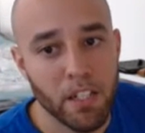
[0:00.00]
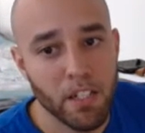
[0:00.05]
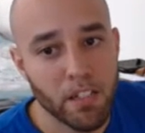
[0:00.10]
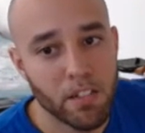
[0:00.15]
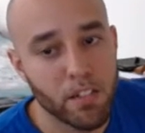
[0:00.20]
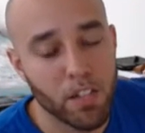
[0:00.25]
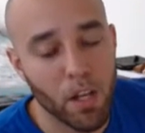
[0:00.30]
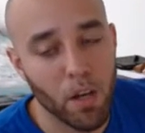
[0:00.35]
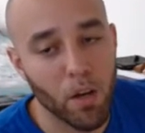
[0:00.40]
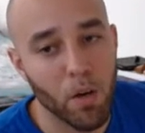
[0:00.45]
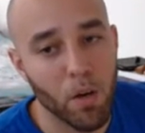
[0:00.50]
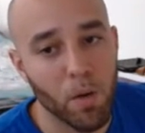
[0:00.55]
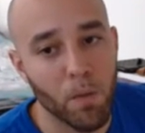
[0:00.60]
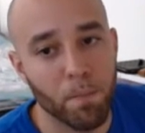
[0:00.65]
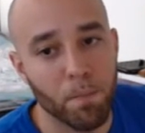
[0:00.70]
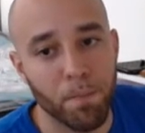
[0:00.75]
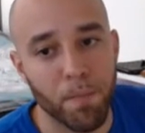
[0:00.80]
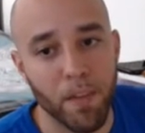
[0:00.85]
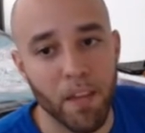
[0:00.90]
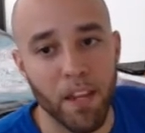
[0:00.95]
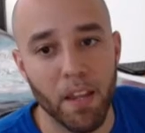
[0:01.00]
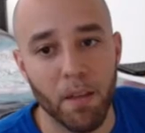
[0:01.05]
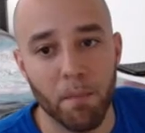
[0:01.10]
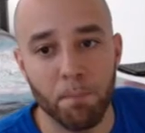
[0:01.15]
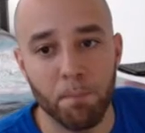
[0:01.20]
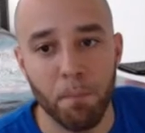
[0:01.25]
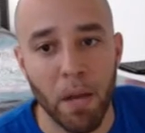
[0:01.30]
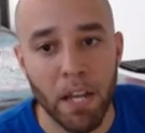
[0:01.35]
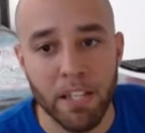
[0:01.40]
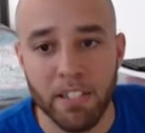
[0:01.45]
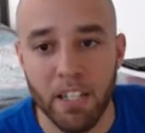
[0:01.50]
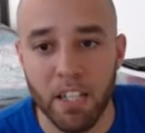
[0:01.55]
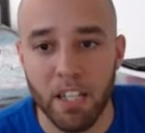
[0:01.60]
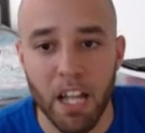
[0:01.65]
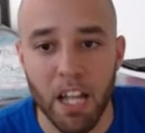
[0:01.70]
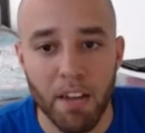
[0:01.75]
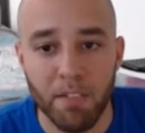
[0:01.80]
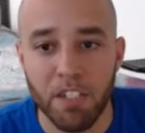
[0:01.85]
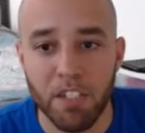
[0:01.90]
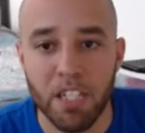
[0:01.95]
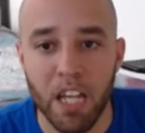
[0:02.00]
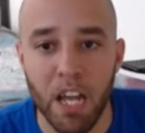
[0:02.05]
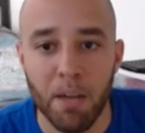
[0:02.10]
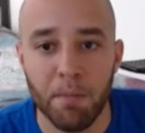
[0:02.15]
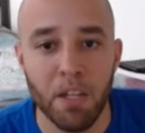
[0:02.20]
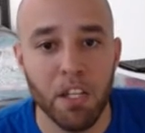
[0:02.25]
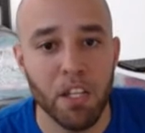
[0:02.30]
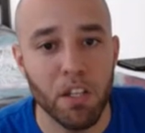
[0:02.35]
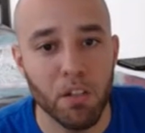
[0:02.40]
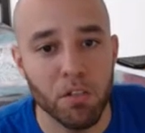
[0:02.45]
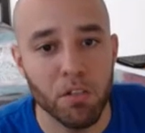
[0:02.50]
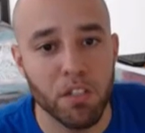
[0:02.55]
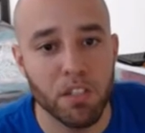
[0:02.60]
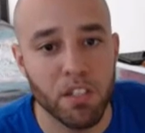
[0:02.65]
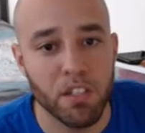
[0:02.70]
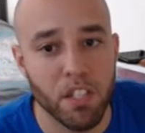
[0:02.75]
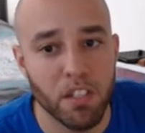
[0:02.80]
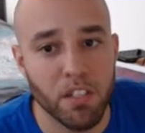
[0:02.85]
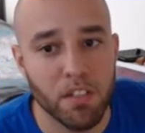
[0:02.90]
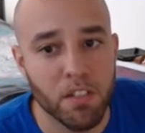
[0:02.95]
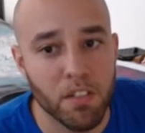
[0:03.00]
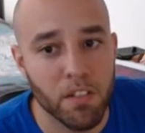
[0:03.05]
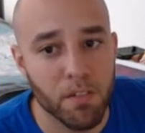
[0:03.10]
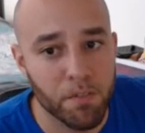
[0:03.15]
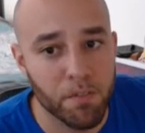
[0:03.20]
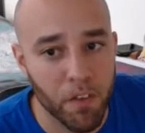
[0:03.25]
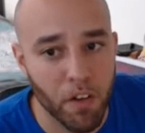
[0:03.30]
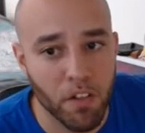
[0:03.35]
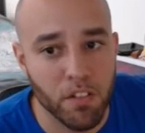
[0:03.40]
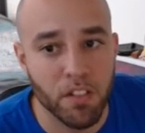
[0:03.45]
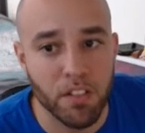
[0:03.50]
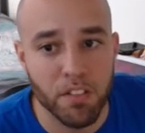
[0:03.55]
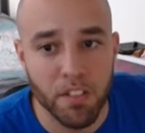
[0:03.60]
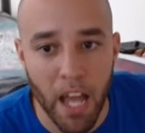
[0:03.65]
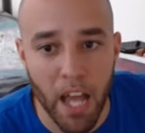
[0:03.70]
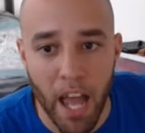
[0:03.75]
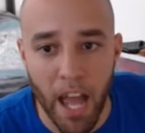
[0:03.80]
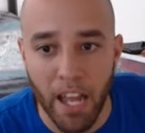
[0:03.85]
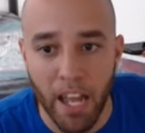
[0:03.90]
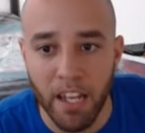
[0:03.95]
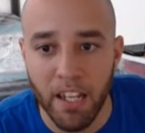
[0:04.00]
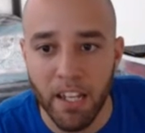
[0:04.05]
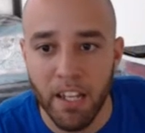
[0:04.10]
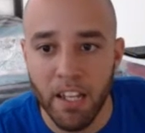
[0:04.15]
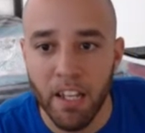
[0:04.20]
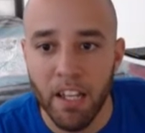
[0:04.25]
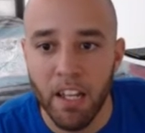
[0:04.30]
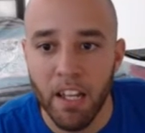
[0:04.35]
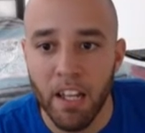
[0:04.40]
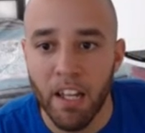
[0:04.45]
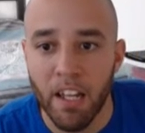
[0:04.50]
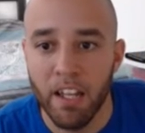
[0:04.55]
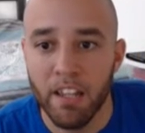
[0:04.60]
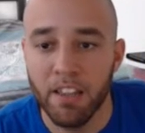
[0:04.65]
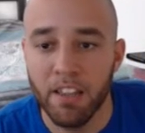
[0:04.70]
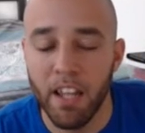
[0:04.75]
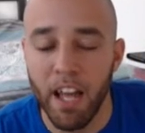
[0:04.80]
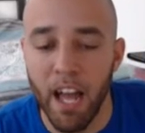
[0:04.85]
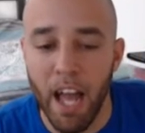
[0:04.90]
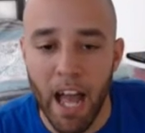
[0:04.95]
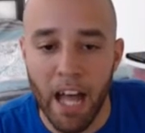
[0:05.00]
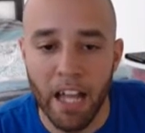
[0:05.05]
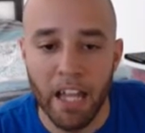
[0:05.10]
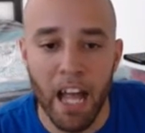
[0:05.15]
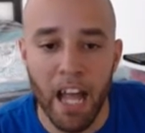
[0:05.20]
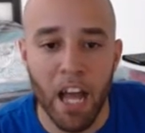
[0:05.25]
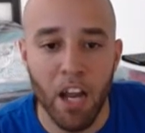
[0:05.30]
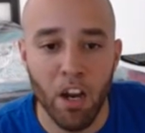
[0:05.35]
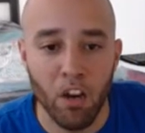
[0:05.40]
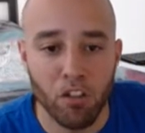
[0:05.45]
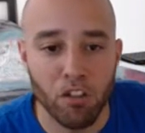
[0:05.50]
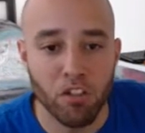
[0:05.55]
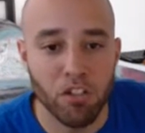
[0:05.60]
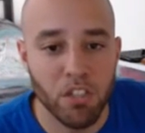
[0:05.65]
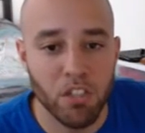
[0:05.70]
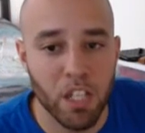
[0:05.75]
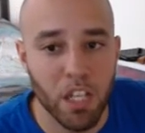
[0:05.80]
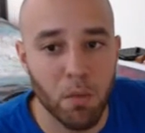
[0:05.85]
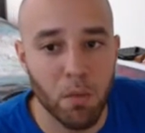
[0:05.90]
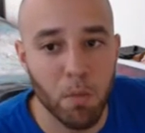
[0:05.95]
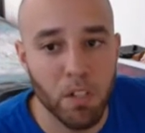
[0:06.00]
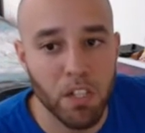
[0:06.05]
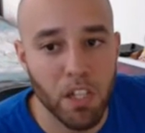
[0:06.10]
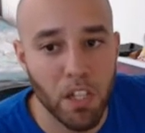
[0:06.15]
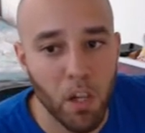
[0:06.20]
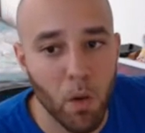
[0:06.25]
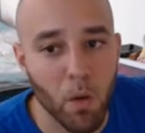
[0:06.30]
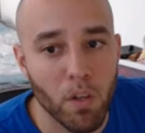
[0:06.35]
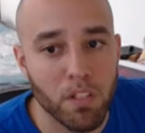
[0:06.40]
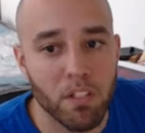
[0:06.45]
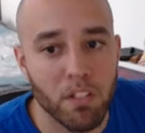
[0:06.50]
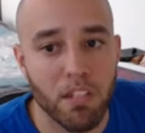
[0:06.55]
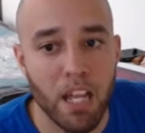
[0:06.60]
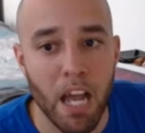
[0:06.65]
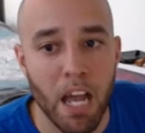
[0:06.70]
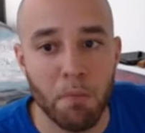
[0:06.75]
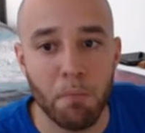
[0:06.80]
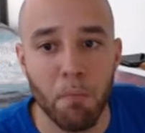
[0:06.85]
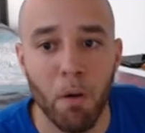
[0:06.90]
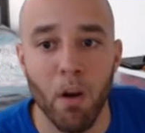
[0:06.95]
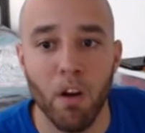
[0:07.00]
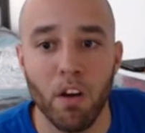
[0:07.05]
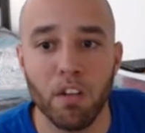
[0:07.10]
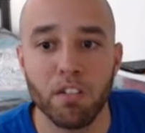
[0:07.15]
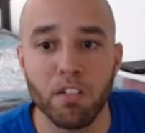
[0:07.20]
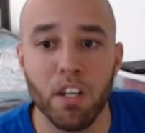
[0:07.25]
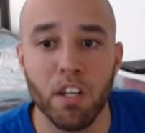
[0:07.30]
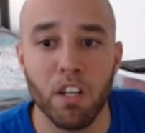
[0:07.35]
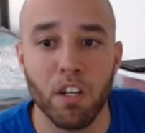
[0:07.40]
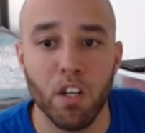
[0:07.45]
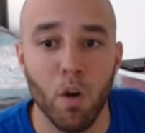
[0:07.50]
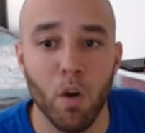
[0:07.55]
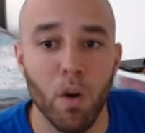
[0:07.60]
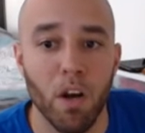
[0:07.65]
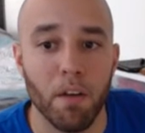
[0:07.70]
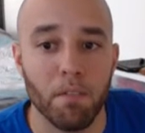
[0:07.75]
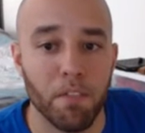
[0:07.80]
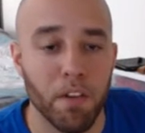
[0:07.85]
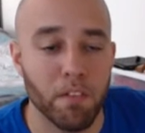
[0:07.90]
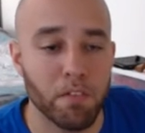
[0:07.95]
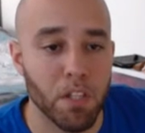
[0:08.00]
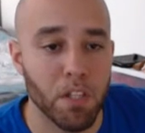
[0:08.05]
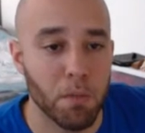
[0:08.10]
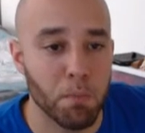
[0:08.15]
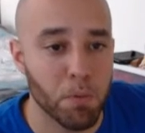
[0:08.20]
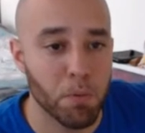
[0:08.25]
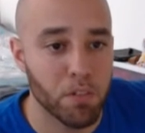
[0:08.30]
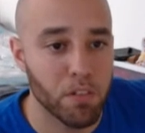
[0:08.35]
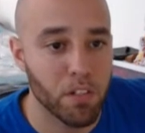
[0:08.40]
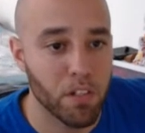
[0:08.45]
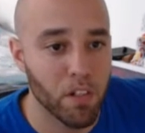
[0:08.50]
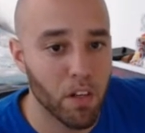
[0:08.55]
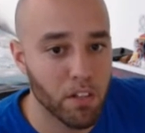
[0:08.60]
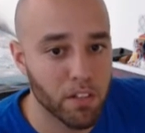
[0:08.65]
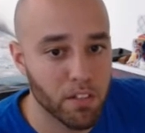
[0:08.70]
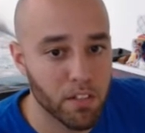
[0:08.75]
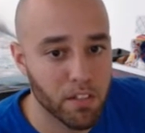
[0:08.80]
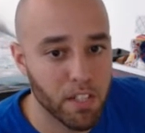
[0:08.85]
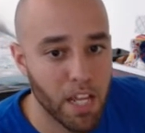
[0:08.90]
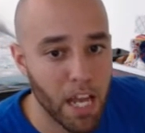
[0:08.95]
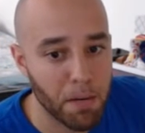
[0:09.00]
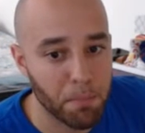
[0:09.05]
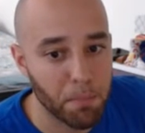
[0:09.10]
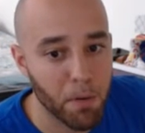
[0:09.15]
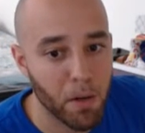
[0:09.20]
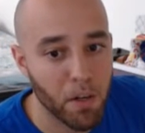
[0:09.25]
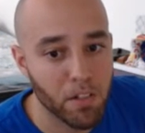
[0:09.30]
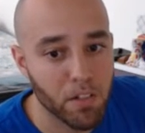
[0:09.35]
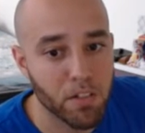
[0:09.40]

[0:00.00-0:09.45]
So basically every time he uses his first attack, the ally on your team with the lowest attack bar is going to go up 15% on his attack bar.